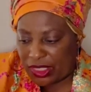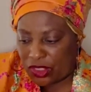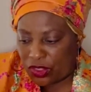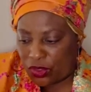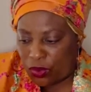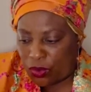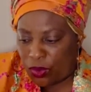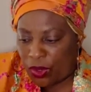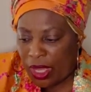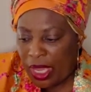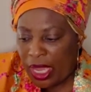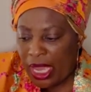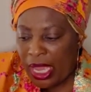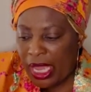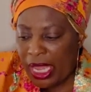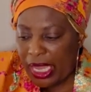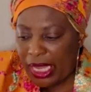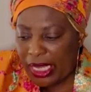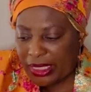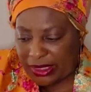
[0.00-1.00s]
So
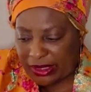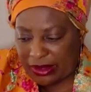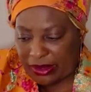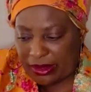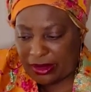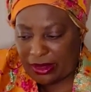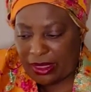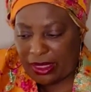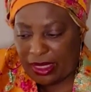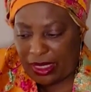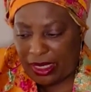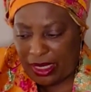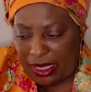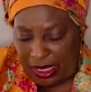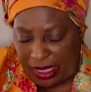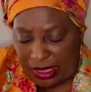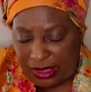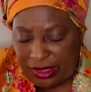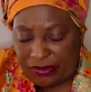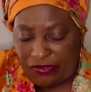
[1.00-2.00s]
it's
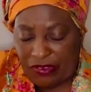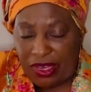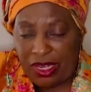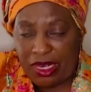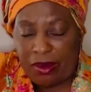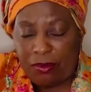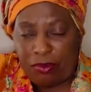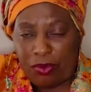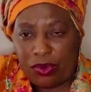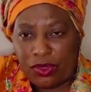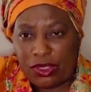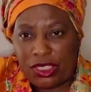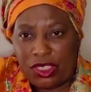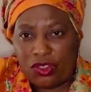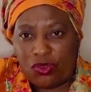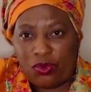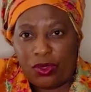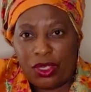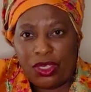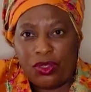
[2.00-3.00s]
very
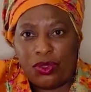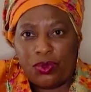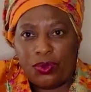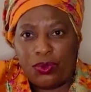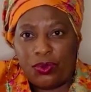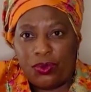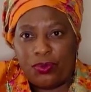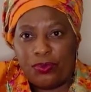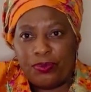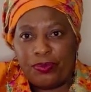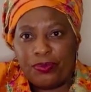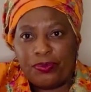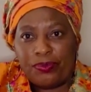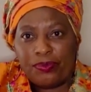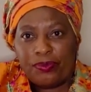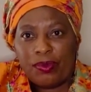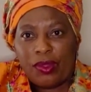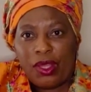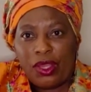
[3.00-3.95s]
important when you